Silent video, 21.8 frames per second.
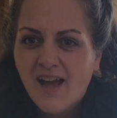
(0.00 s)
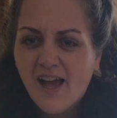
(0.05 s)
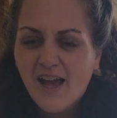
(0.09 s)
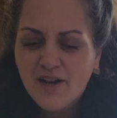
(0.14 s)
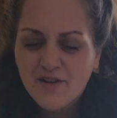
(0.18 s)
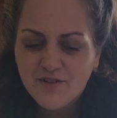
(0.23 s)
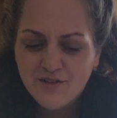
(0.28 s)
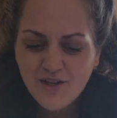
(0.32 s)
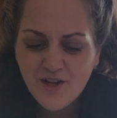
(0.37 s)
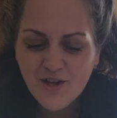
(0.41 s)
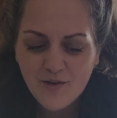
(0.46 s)
I
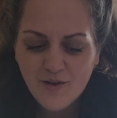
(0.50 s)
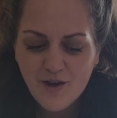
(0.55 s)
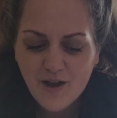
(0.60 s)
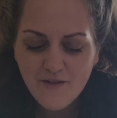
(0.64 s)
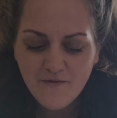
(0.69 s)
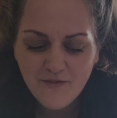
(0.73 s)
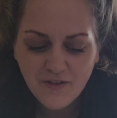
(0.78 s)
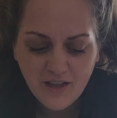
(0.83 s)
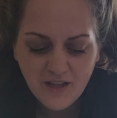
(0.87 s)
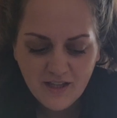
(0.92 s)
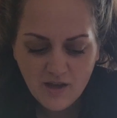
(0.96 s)
don't know. I
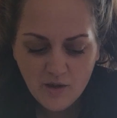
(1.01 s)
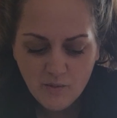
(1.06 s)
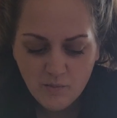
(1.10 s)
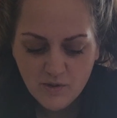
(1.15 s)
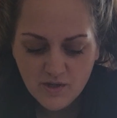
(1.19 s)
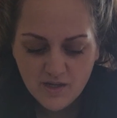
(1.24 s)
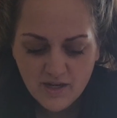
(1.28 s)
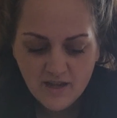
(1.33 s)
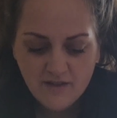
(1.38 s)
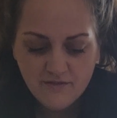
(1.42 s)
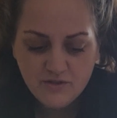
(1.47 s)
feel like I'll
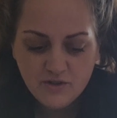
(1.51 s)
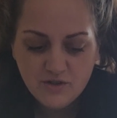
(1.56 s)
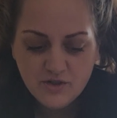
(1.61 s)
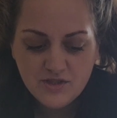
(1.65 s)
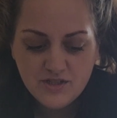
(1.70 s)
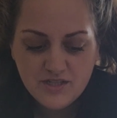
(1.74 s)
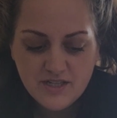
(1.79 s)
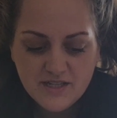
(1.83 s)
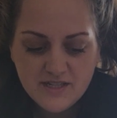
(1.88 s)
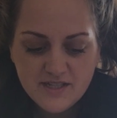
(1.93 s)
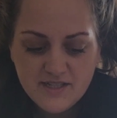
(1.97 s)
want to have good
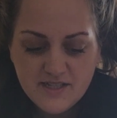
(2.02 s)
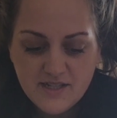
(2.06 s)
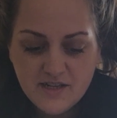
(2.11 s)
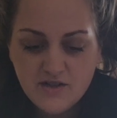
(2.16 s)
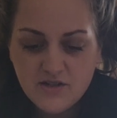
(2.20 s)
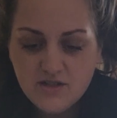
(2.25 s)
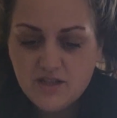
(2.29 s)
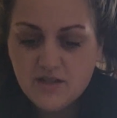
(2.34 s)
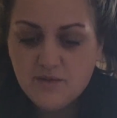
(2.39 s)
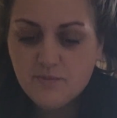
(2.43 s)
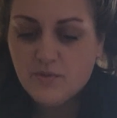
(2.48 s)

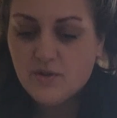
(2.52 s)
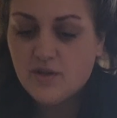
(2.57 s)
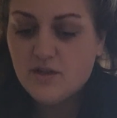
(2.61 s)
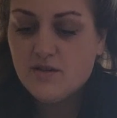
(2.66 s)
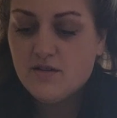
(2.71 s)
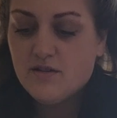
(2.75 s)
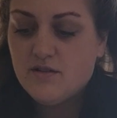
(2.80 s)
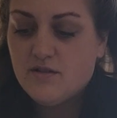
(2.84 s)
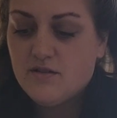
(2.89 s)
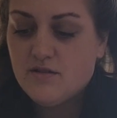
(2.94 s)
dexterity, but